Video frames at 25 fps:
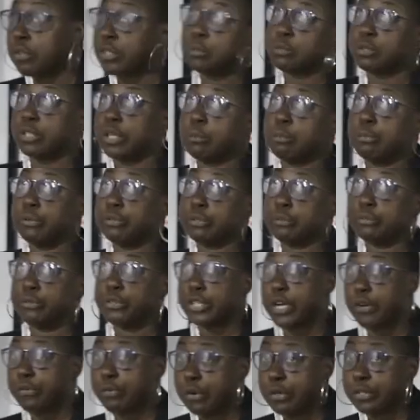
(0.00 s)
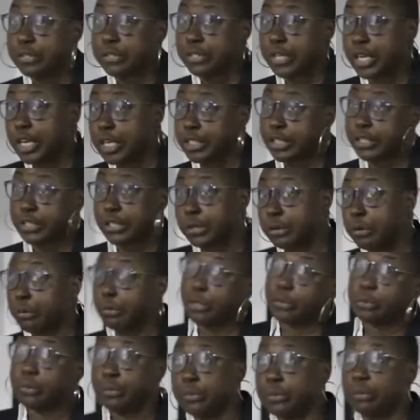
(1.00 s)
so I'm just going to put some stuff on stage because I know
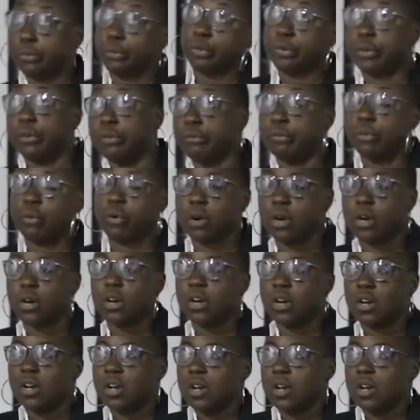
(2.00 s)
that's what they're looking for.